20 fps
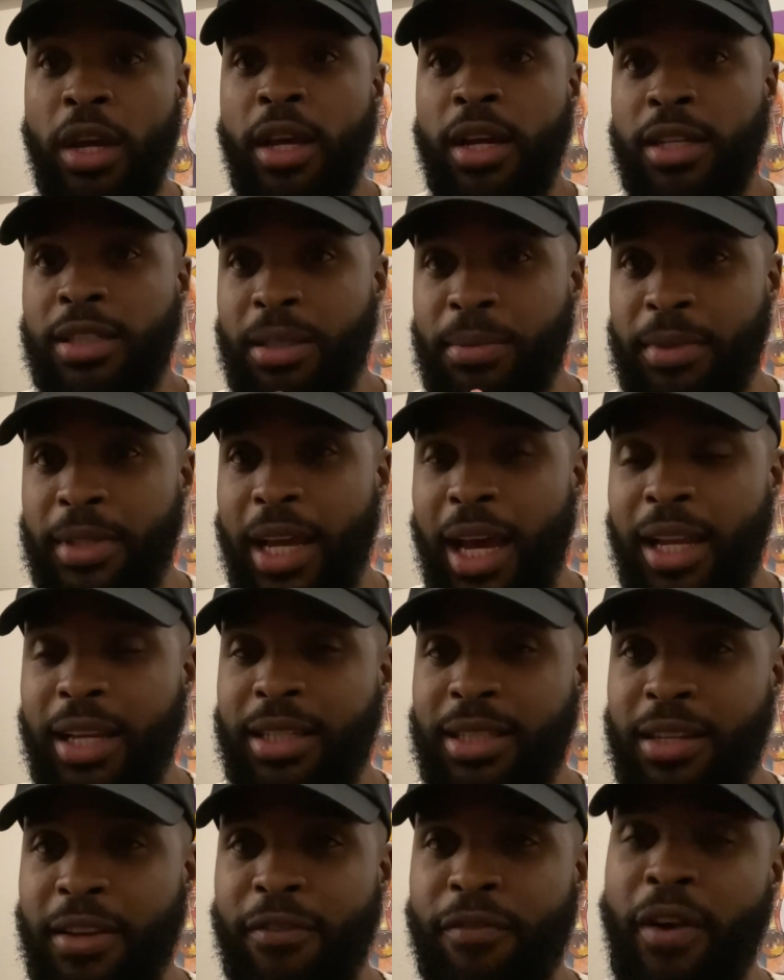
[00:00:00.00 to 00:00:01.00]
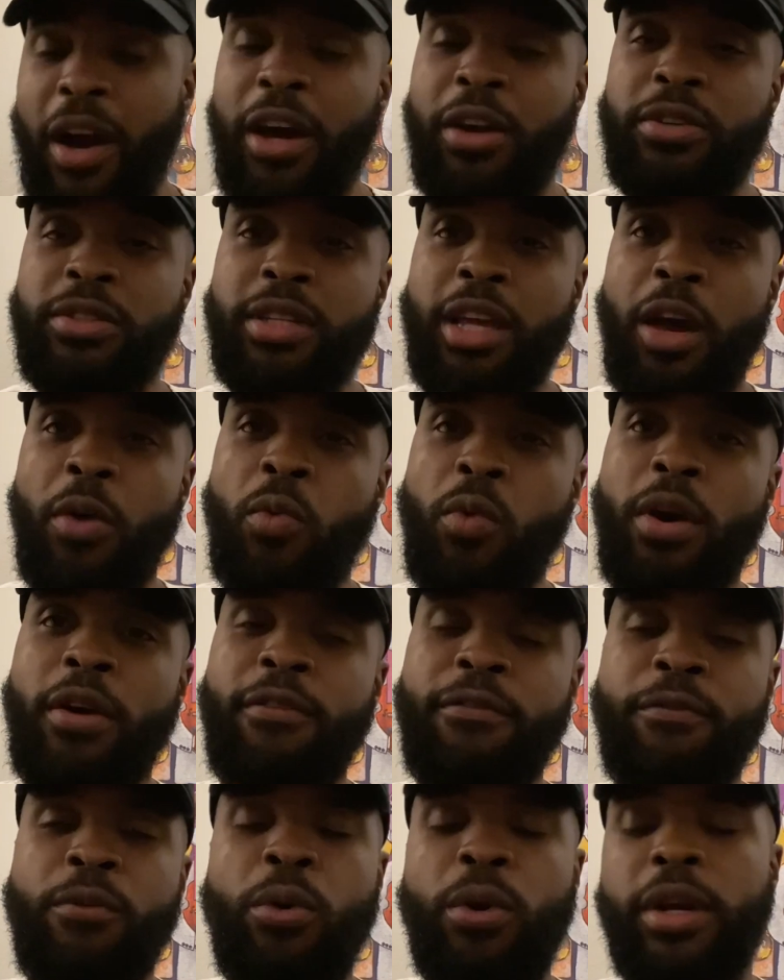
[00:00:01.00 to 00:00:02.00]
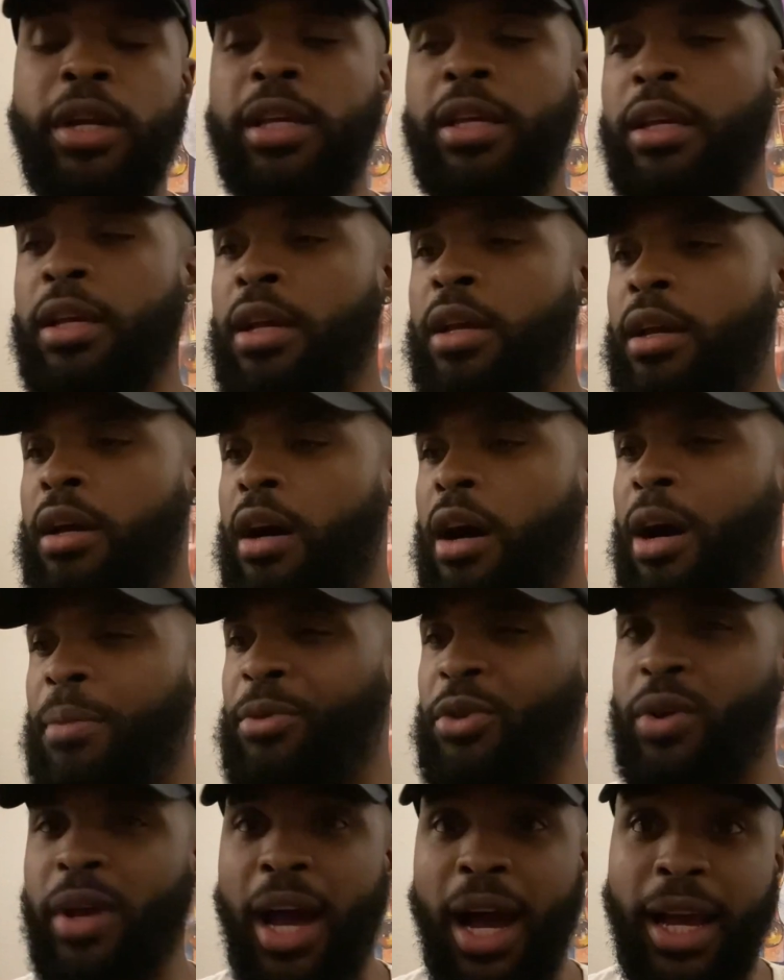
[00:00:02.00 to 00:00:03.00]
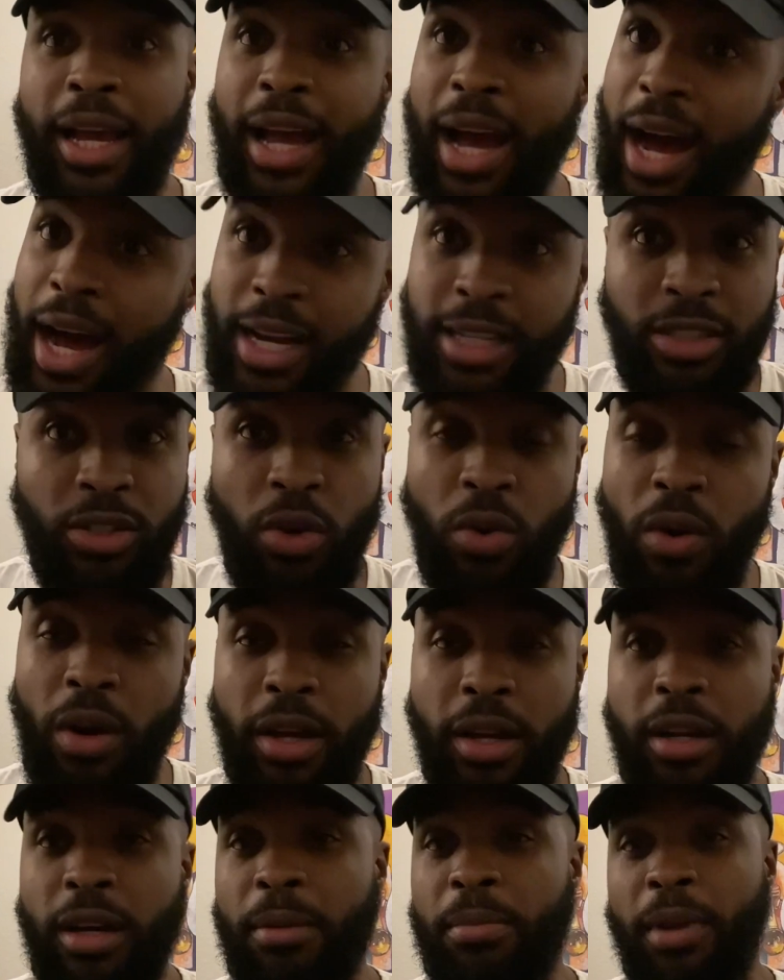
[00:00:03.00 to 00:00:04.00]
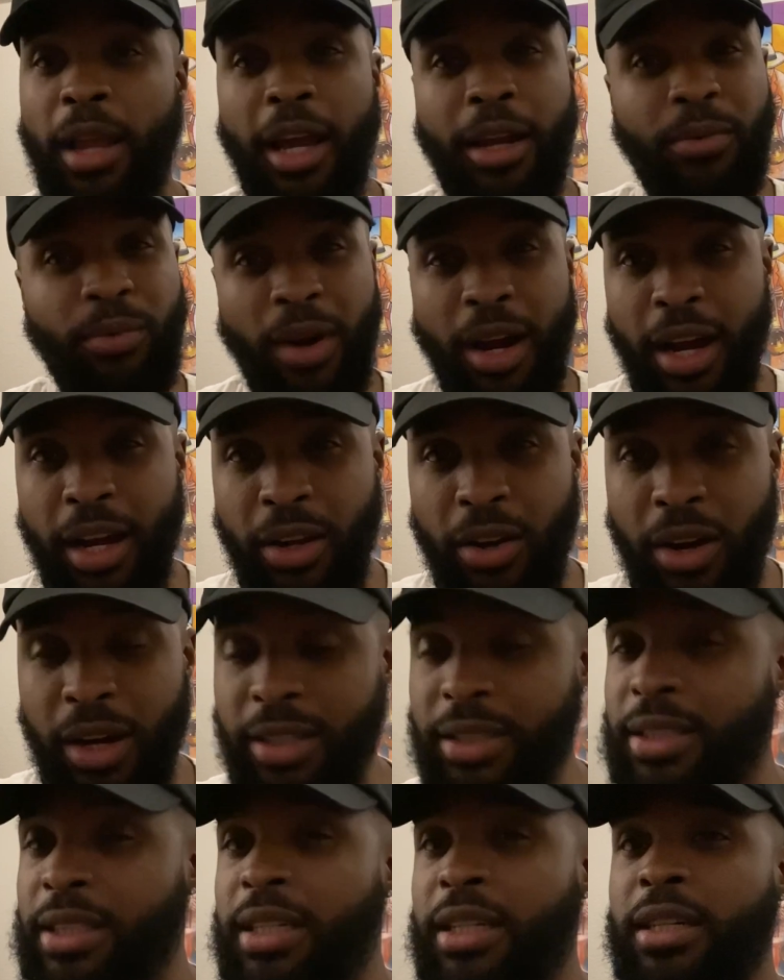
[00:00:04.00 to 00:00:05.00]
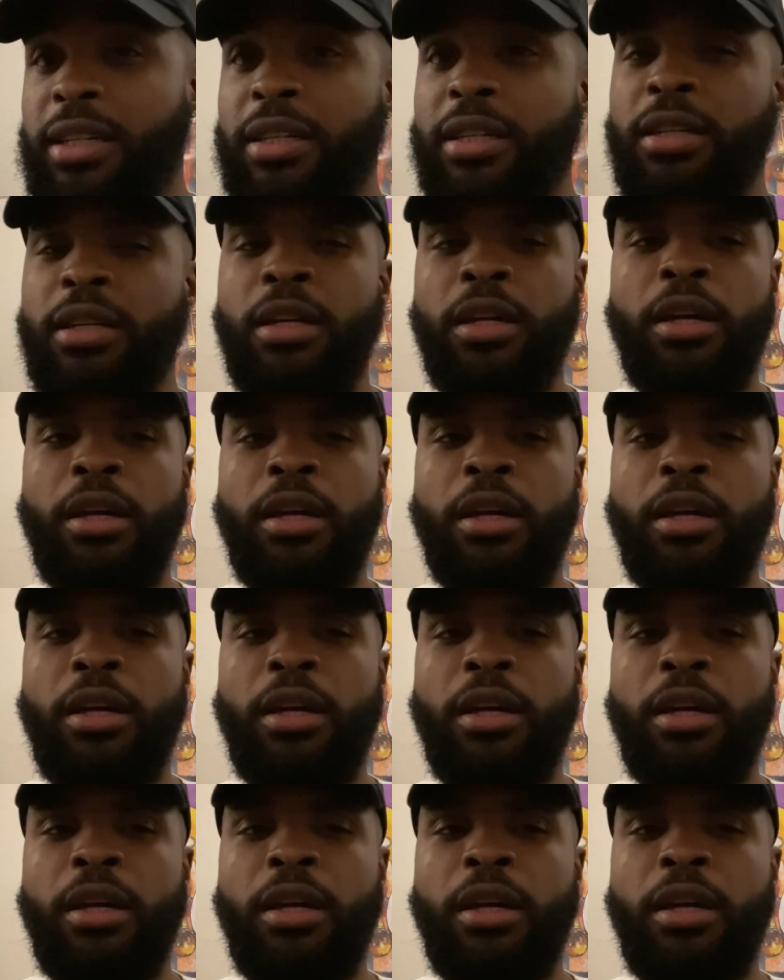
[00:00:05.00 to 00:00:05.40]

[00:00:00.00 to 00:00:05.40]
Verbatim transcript: some talented fighters at 140. Um, you got guys going up like Ryan Garcia.